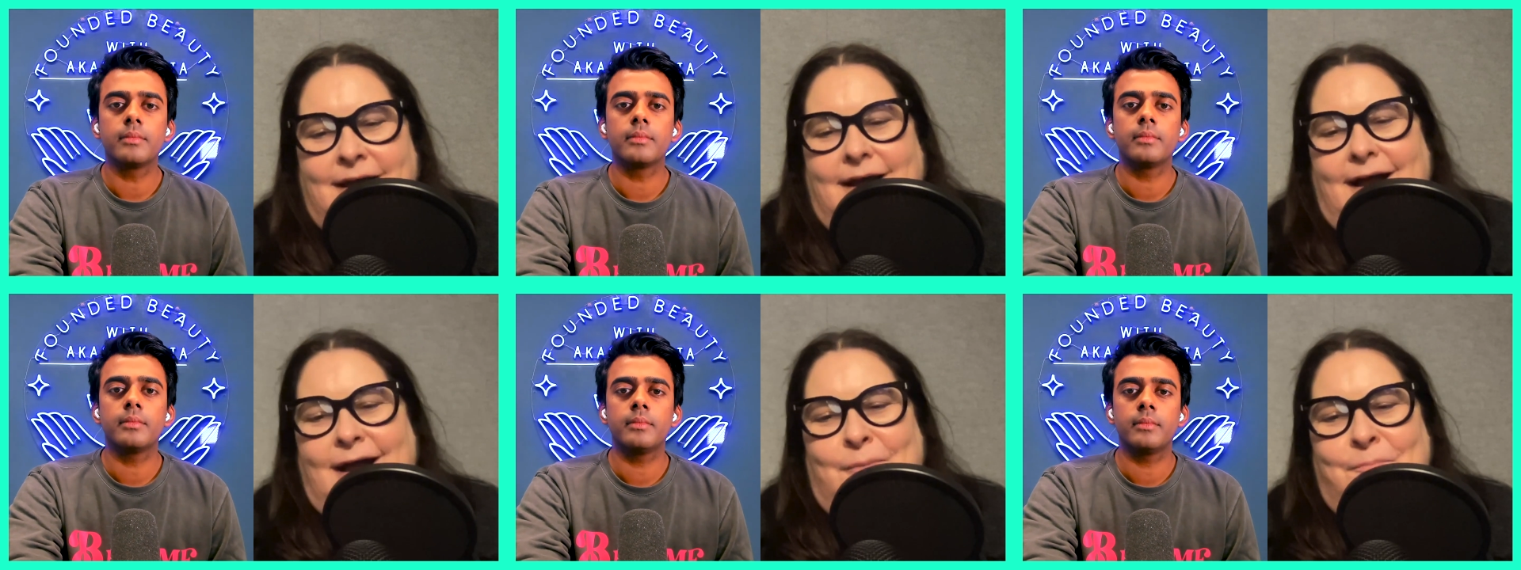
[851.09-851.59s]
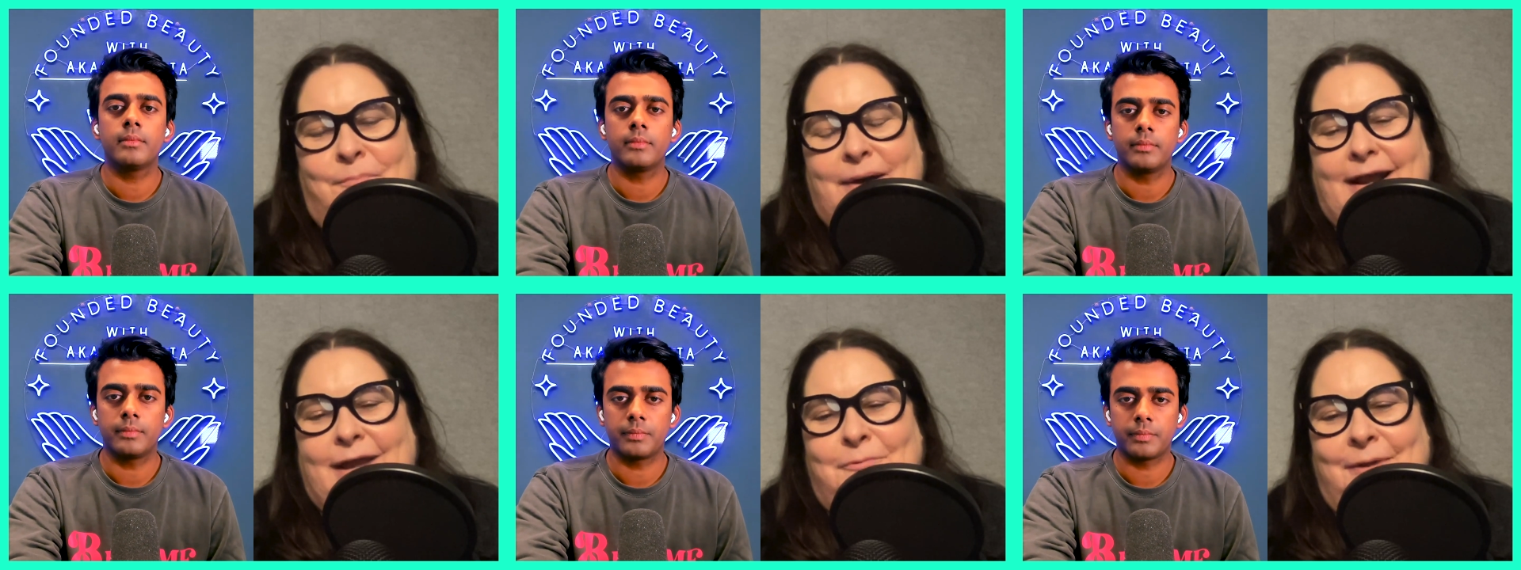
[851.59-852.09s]
Speaker 1: Um, but
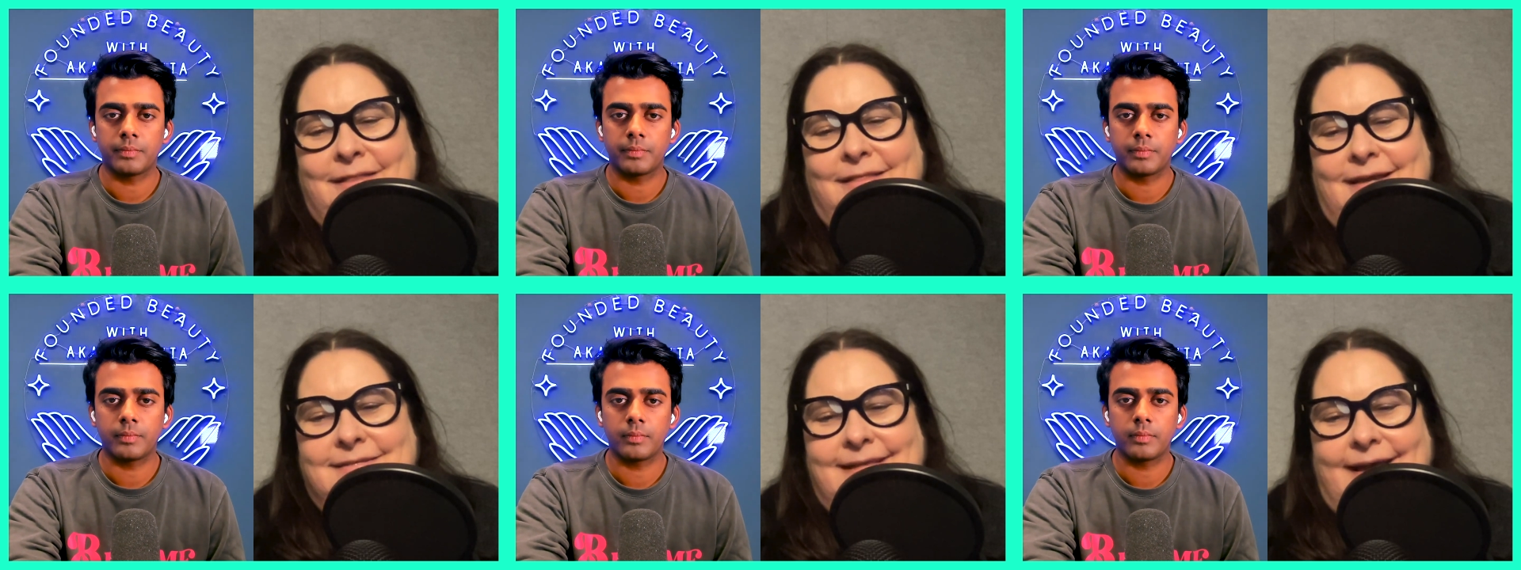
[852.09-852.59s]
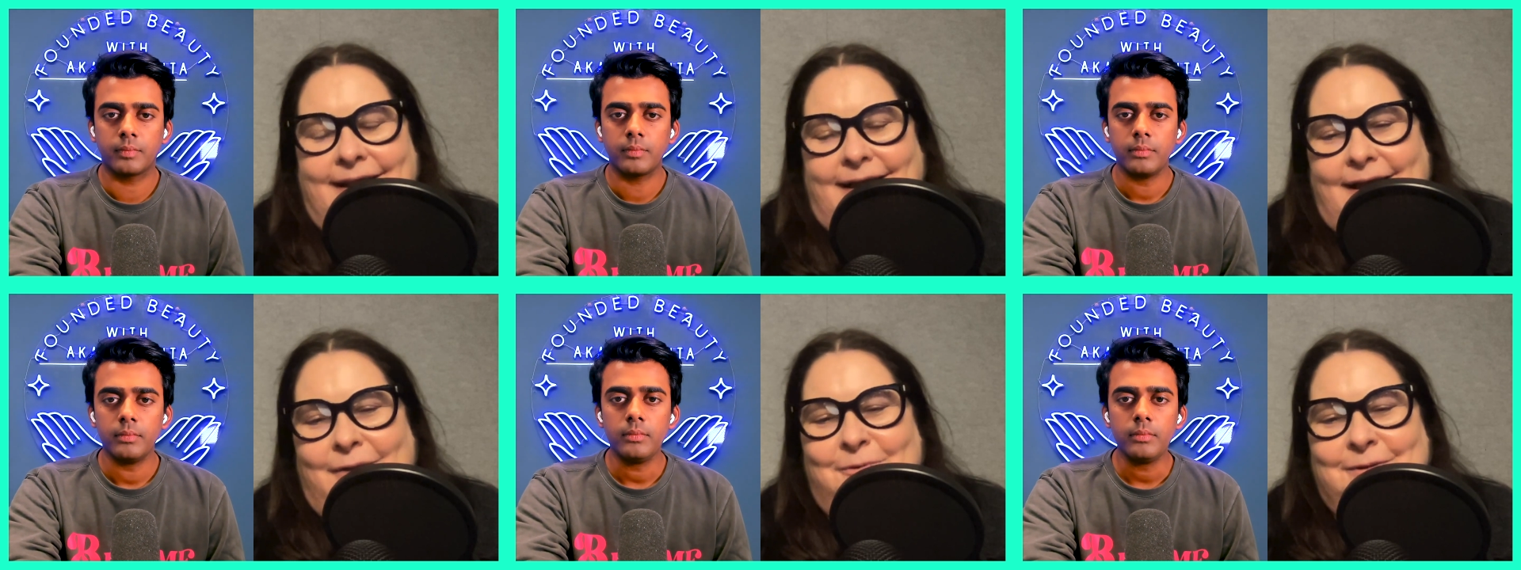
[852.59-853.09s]
I realized that
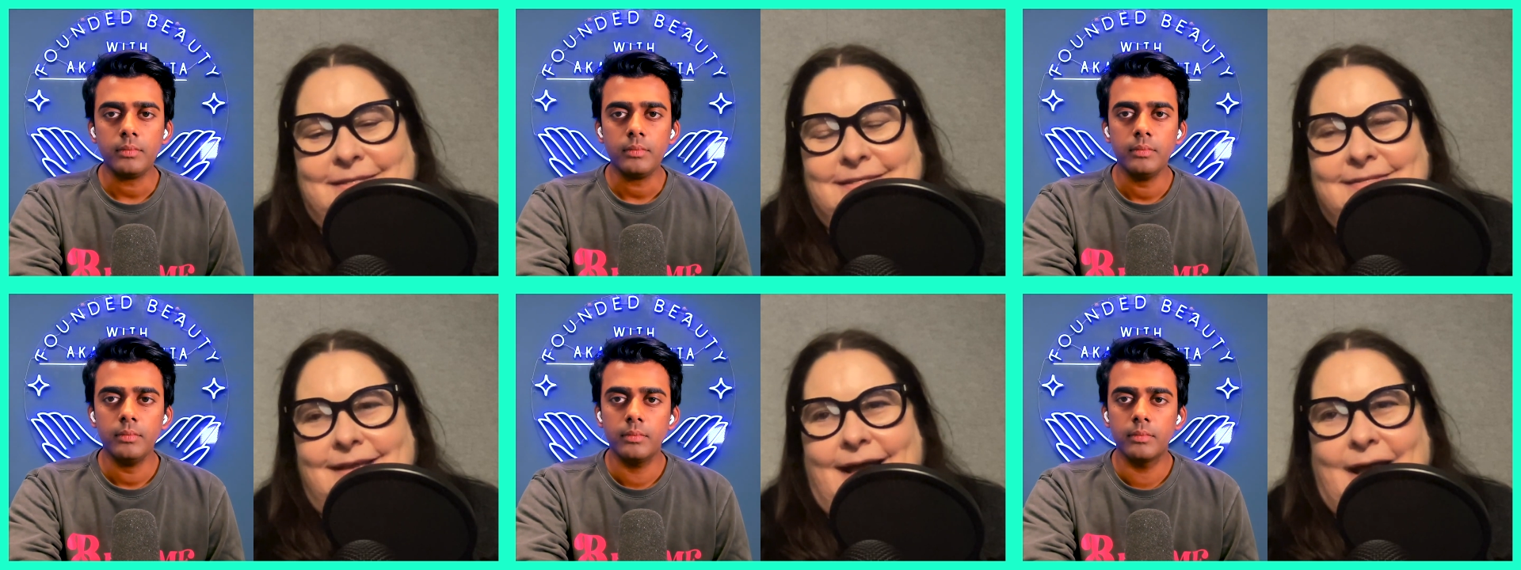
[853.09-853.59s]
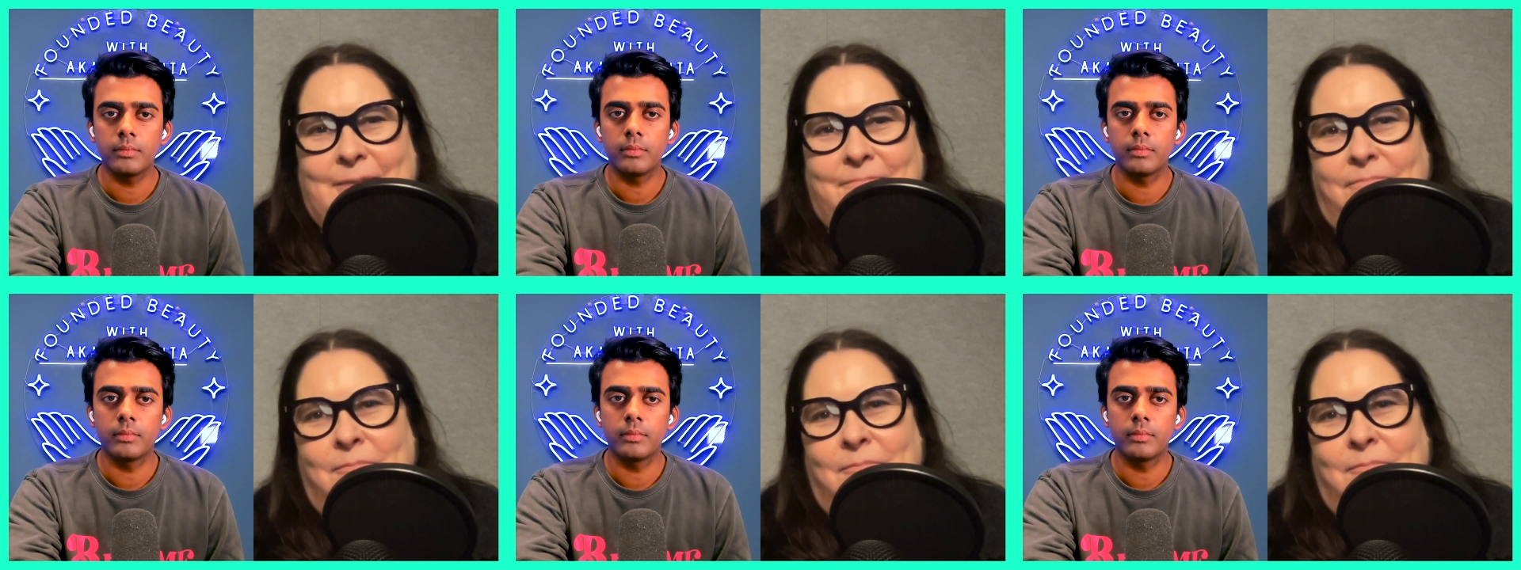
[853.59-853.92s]
I was um,